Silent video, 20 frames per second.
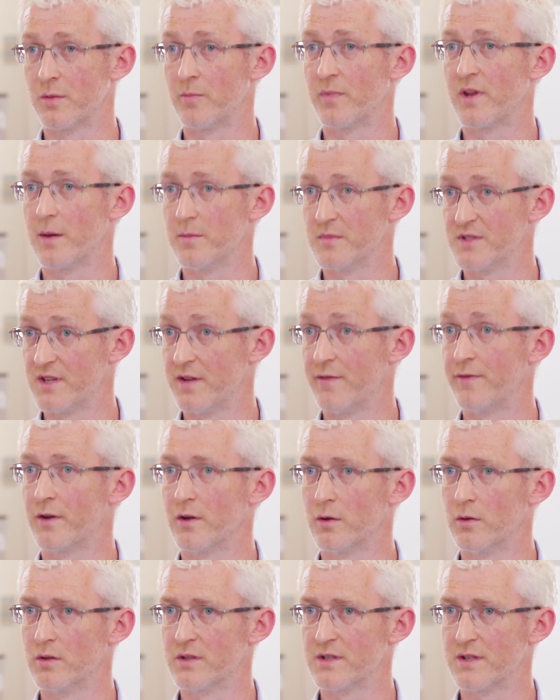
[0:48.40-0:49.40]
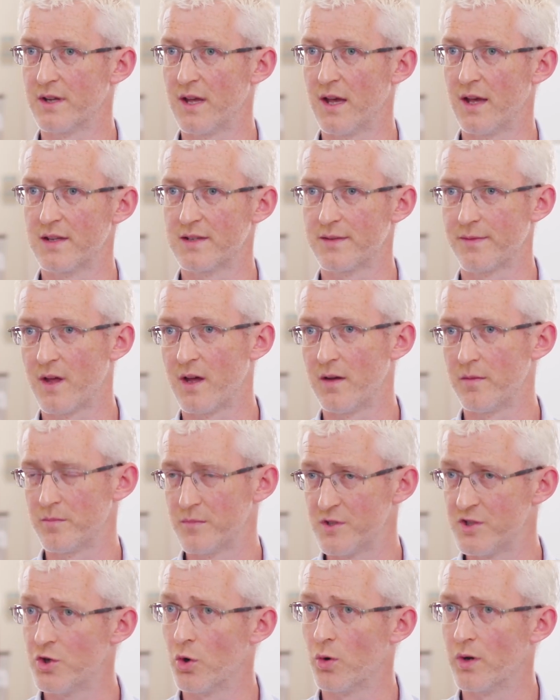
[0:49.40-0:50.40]
sometimes difficult to get that
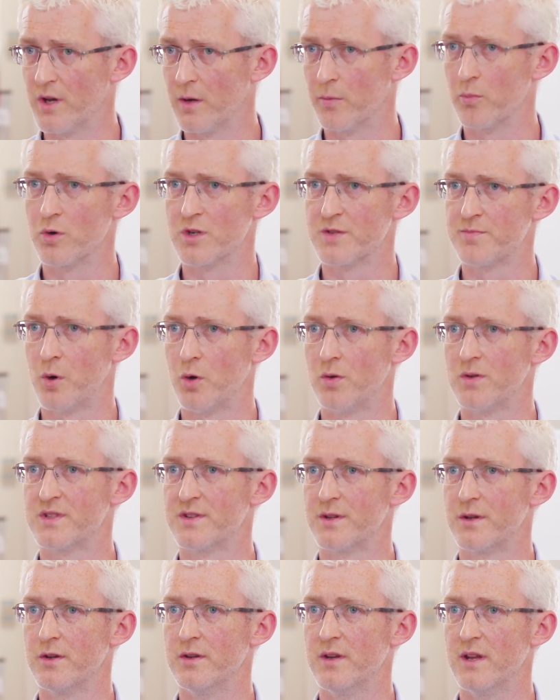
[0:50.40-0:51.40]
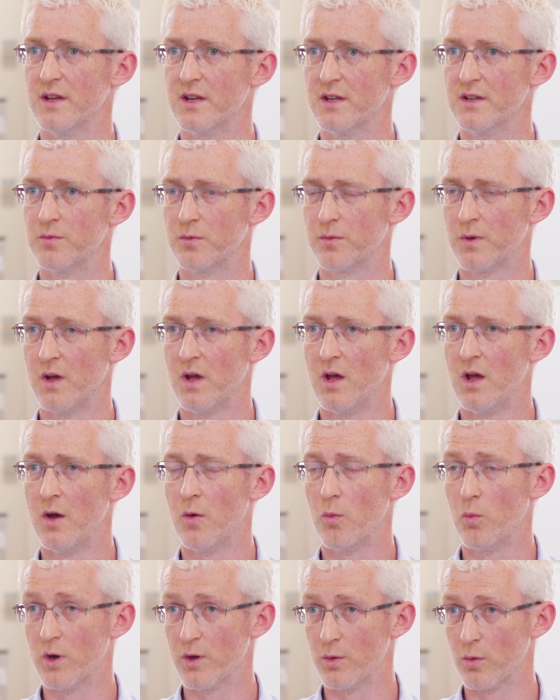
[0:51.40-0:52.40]
joined up response that you needed
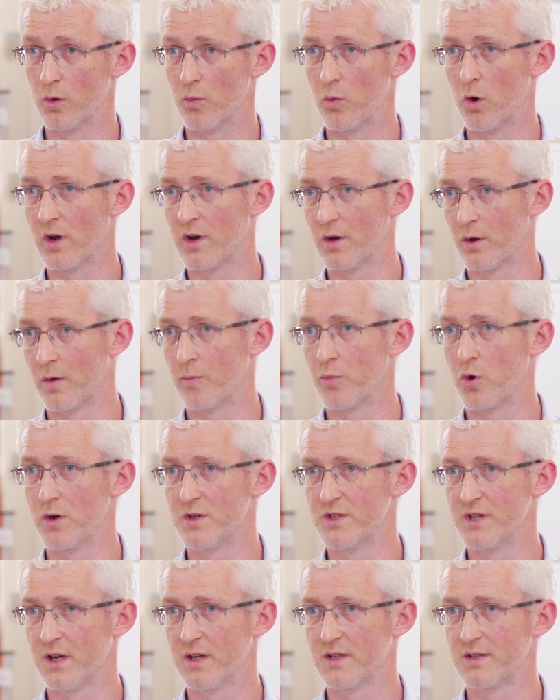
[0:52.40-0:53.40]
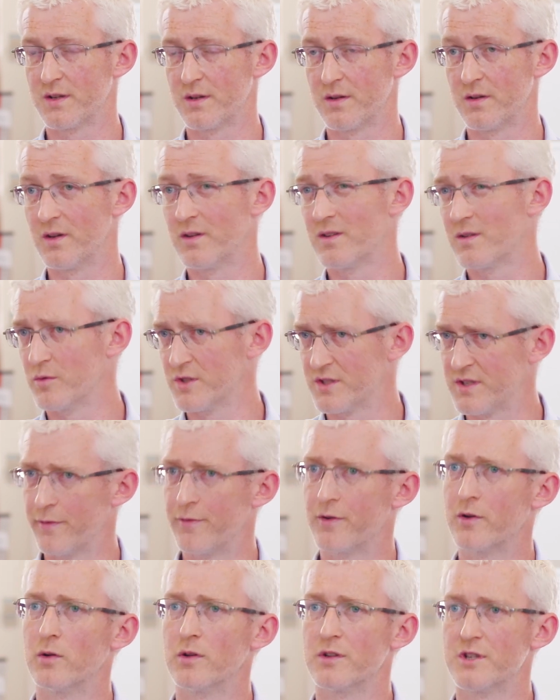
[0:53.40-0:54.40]
when you were working on a project. It was
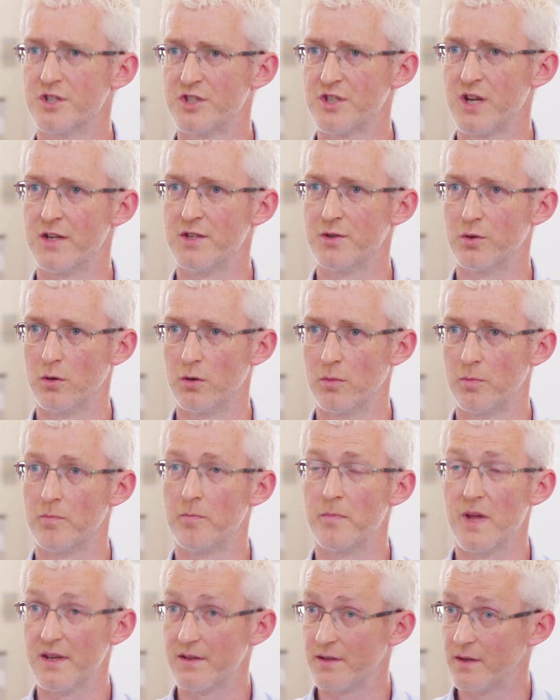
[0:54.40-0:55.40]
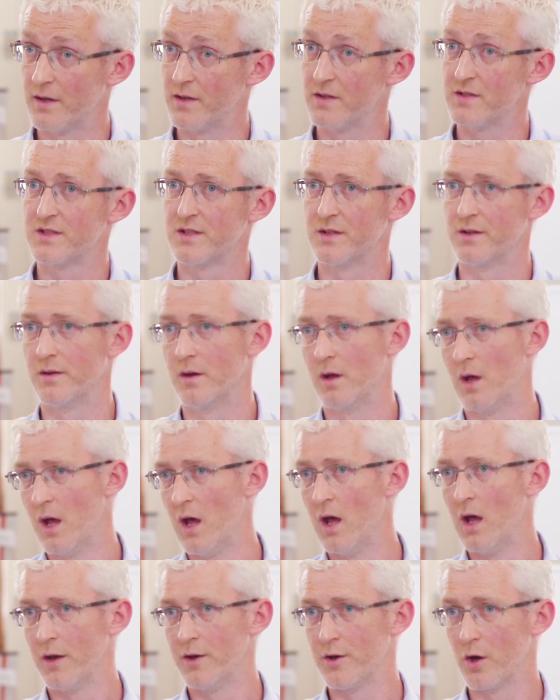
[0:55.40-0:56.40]
difficult to schedule maintenance and
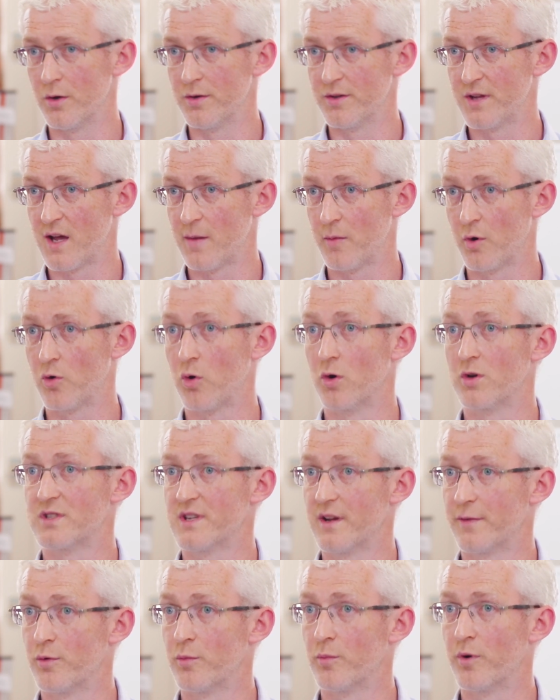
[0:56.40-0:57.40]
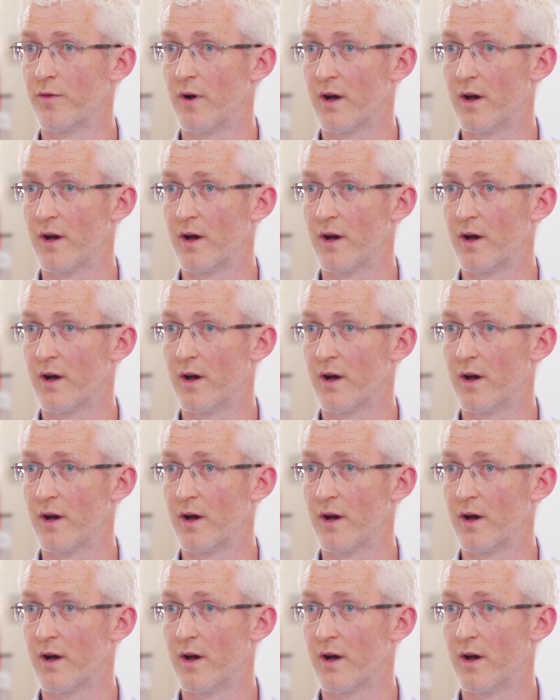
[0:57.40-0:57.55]
downtime across different